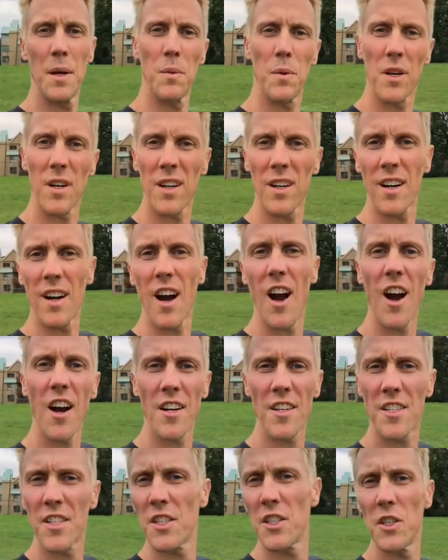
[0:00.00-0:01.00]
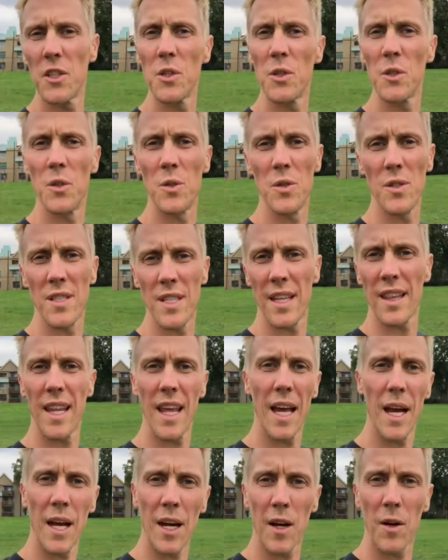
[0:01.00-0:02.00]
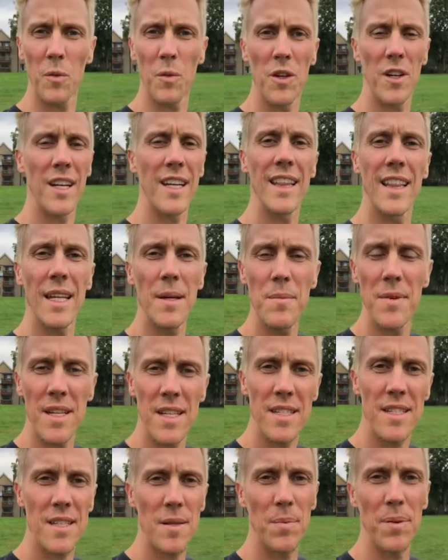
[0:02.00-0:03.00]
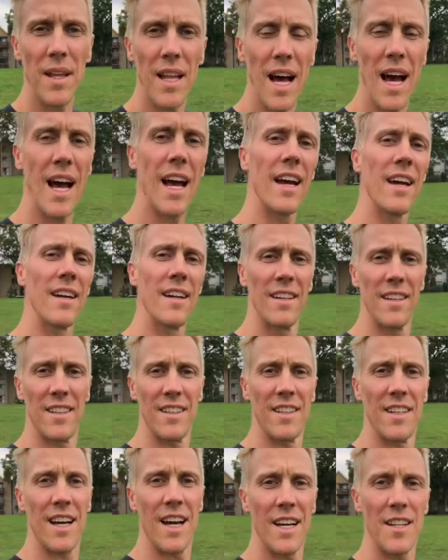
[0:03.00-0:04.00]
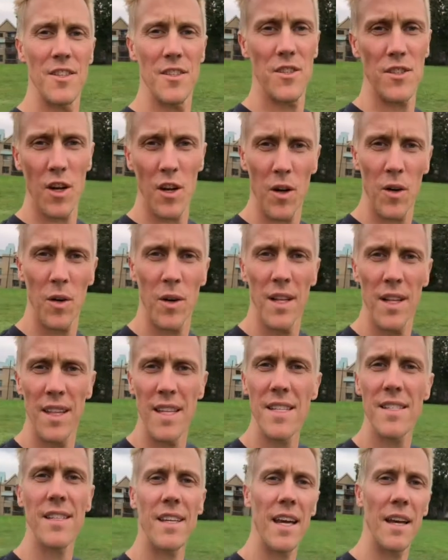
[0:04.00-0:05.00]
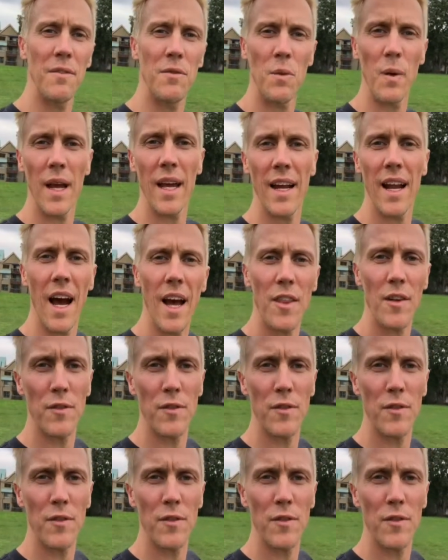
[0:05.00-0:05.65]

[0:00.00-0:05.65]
were hard to use and they were in limited supply. And so this gave way to other